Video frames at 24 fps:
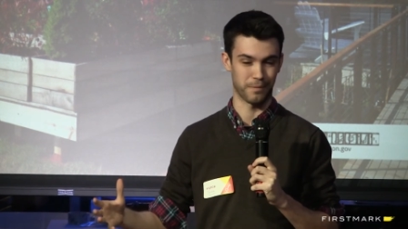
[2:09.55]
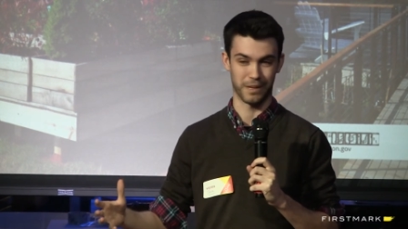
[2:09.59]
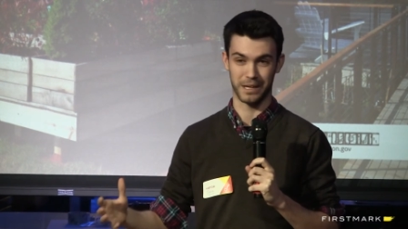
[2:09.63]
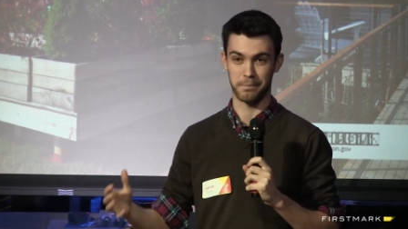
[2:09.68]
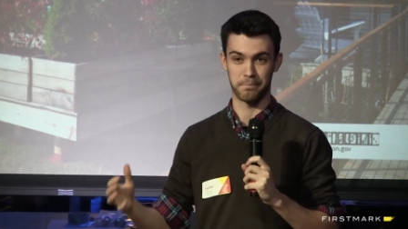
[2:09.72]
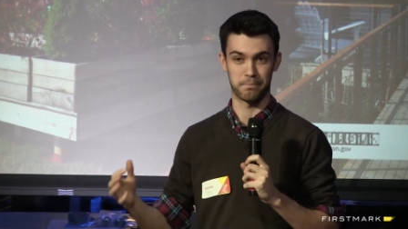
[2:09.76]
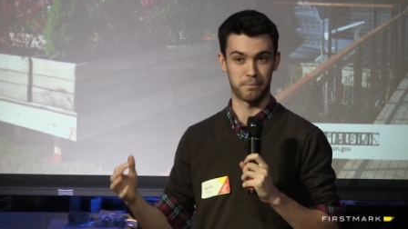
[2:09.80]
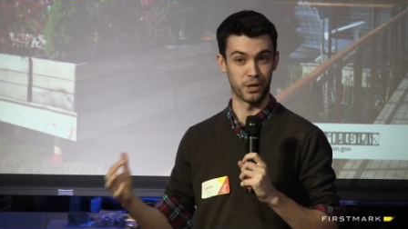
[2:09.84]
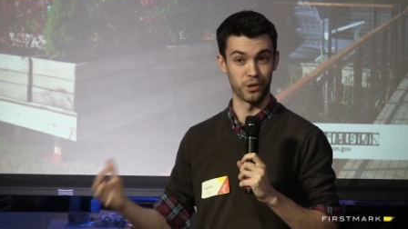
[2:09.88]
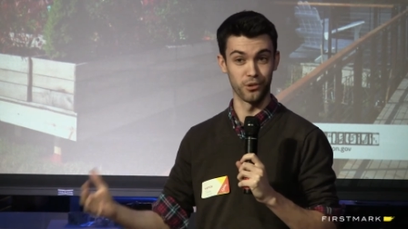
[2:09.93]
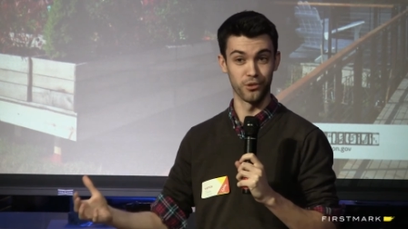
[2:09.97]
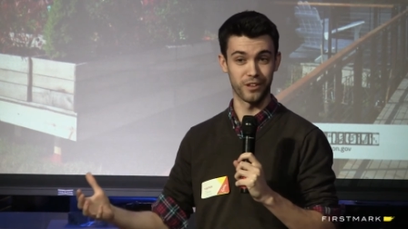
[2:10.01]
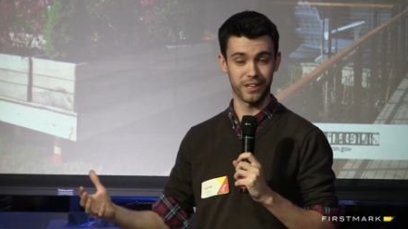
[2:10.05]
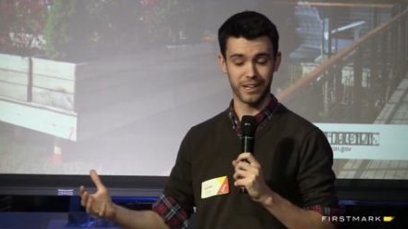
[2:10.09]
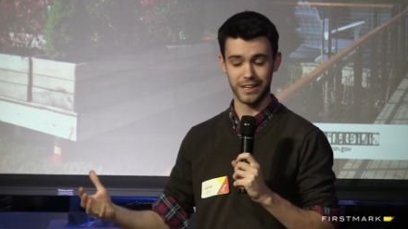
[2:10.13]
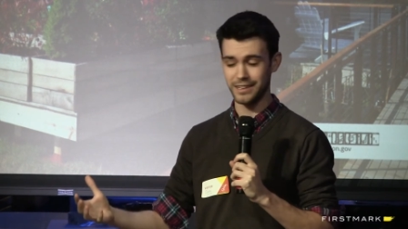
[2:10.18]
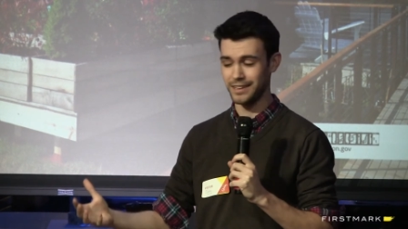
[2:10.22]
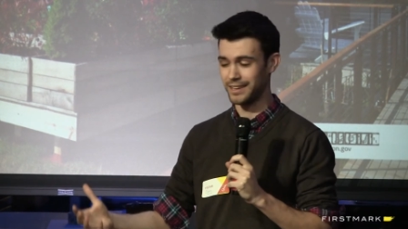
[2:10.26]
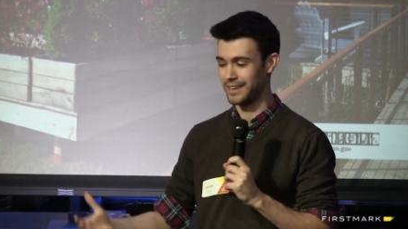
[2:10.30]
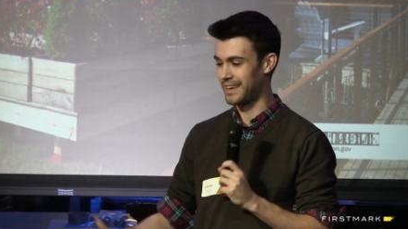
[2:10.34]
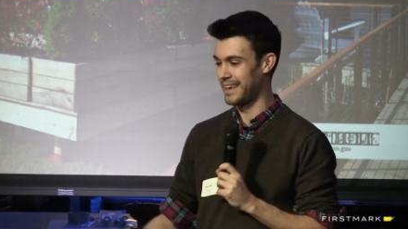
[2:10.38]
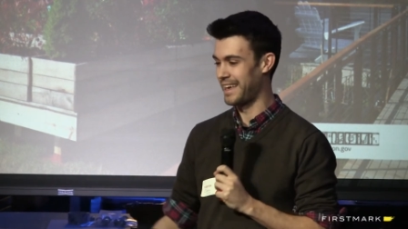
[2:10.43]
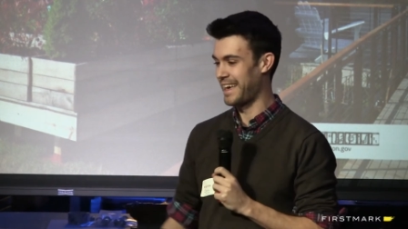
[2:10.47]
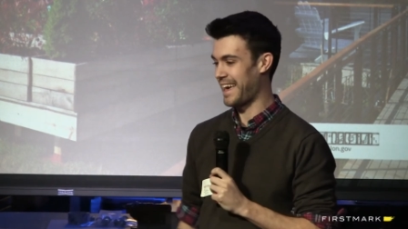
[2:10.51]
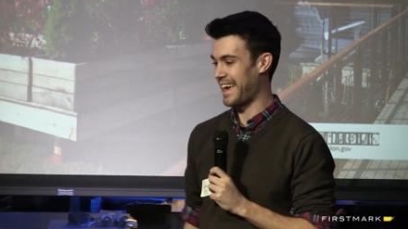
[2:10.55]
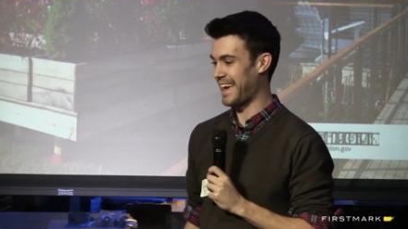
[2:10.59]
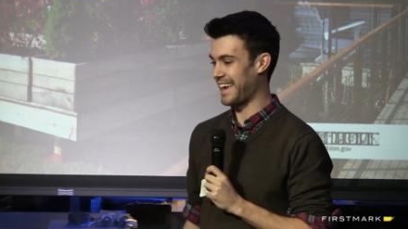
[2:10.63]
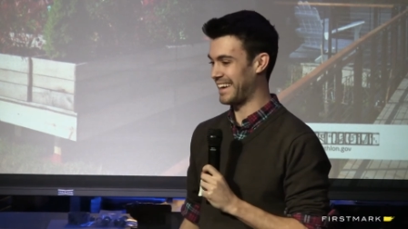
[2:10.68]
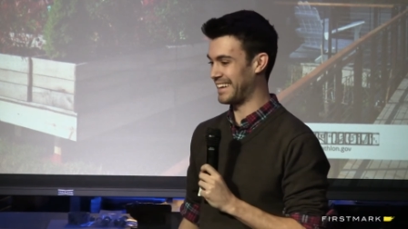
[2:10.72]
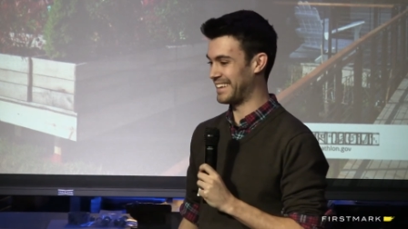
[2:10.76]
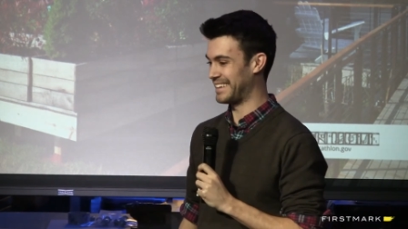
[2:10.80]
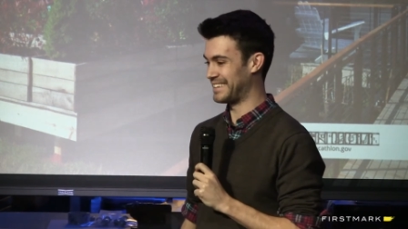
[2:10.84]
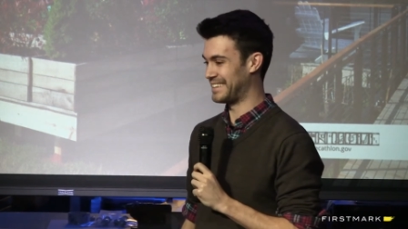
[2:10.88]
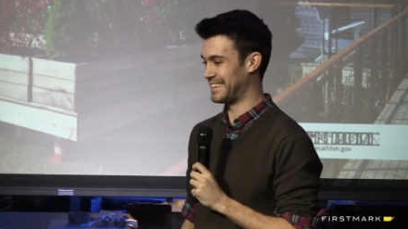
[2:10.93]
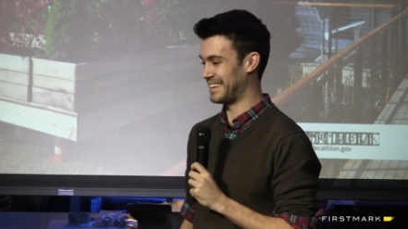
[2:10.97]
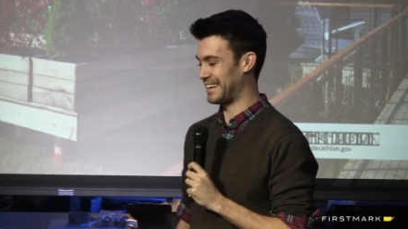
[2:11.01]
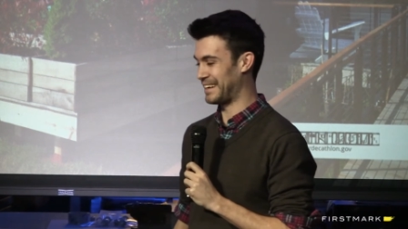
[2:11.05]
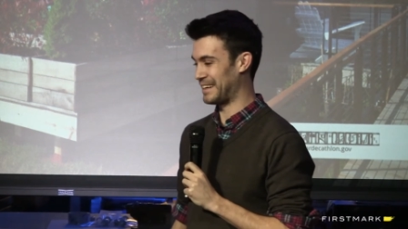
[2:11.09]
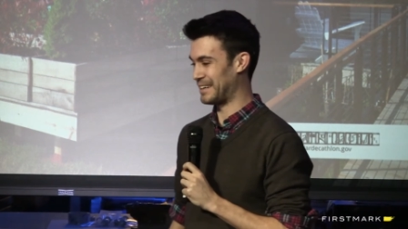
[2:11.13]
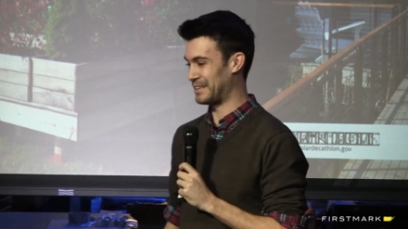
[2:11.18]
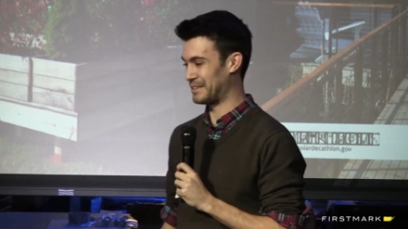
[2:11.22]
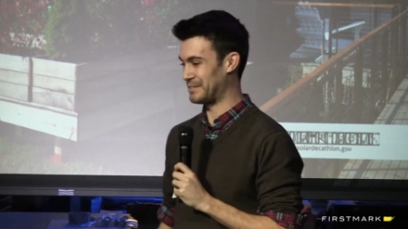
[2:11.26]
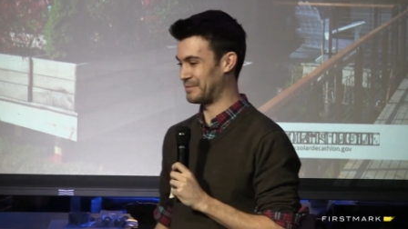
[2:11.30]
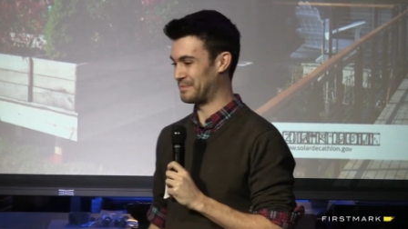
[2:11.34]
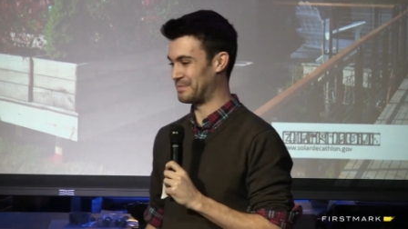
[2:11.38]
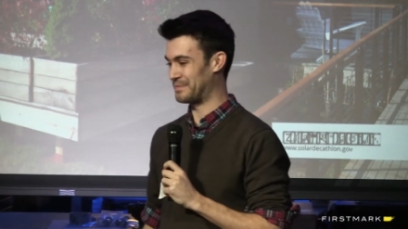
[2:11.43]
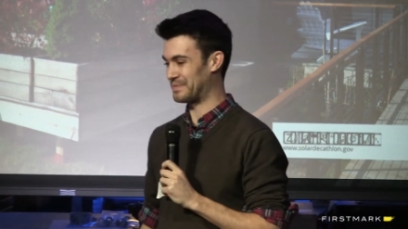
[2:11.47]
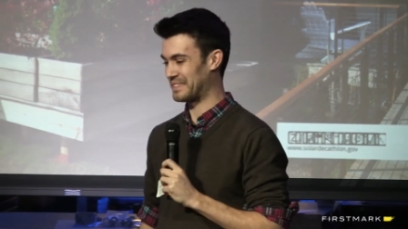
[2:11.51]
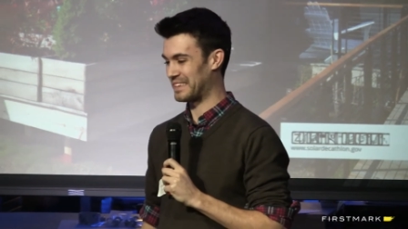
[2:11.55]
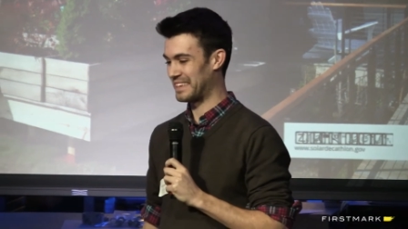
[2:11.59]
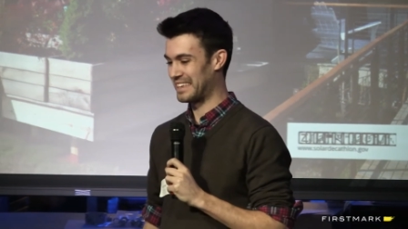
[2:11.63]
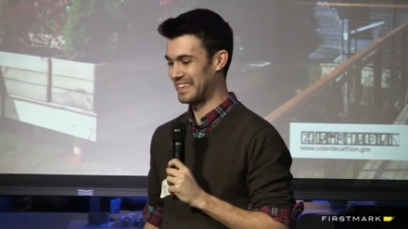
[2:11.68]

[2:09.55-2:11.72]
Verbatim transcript: like building. And, um,